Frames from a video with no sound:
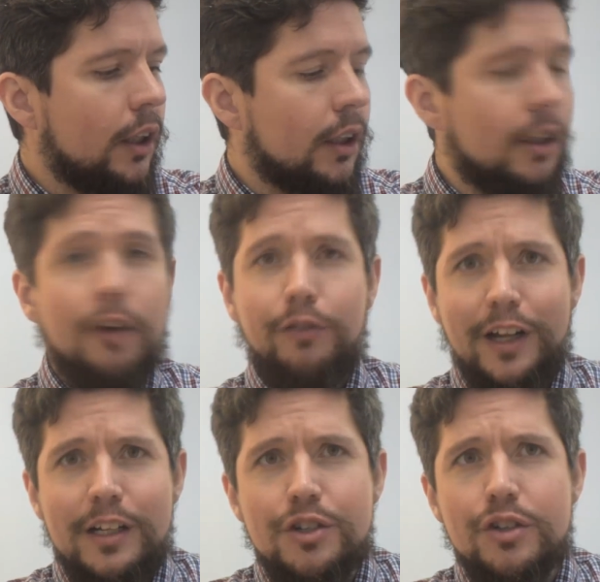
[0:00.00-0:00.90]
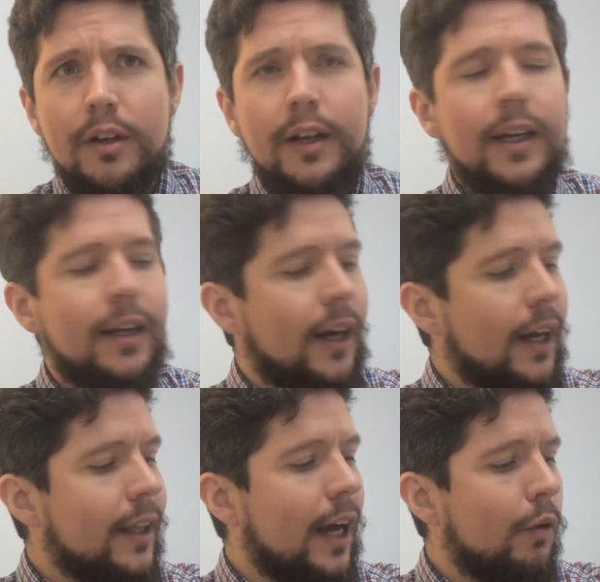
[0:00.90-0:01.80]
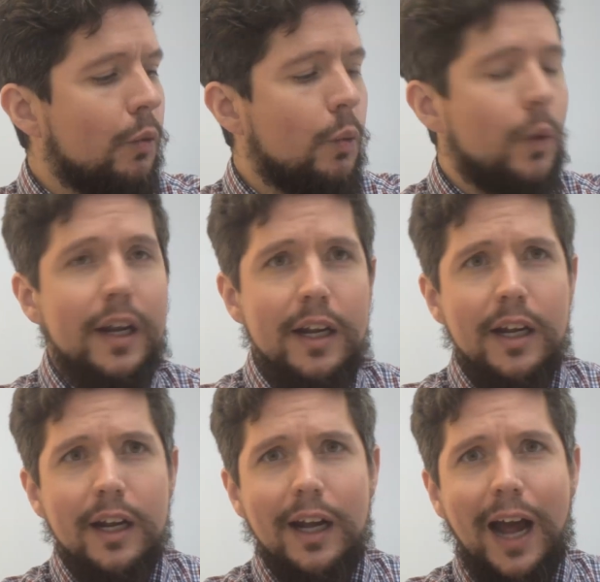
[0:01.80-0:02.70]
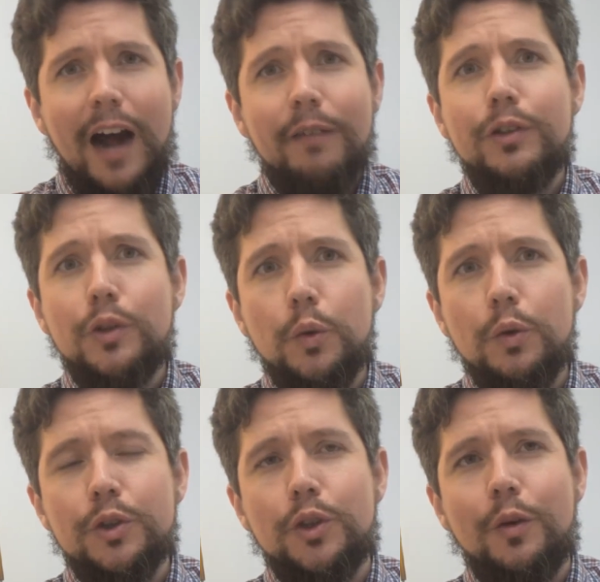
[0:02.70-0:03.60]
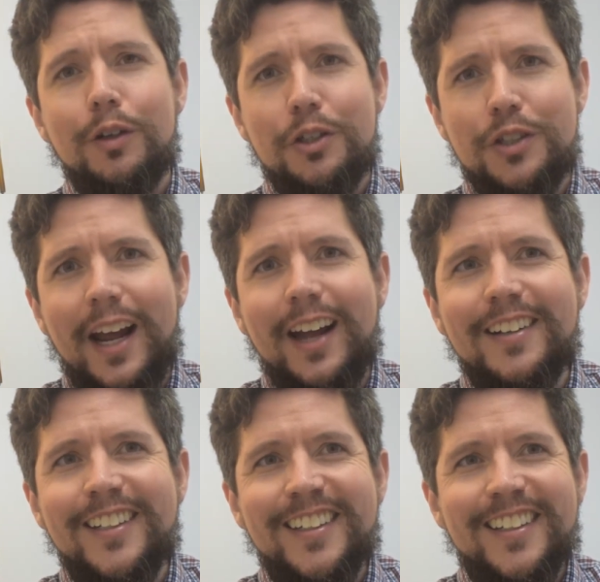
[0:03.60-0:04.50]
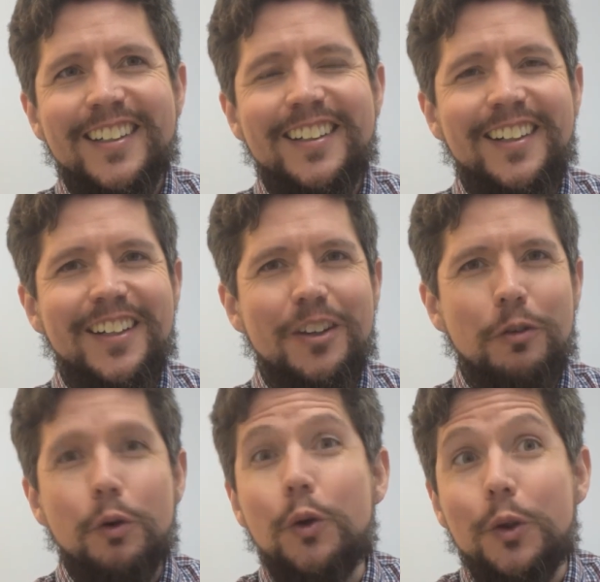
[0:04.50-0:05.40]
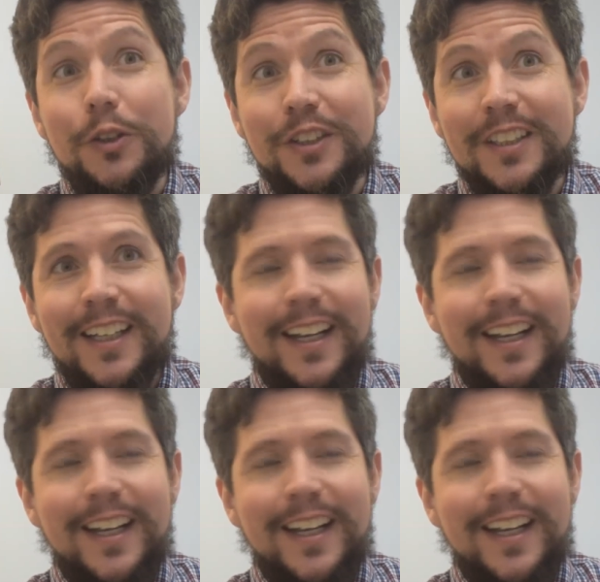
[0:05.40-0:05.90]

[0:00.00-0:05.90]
governance, that we have the tools to understand the rules.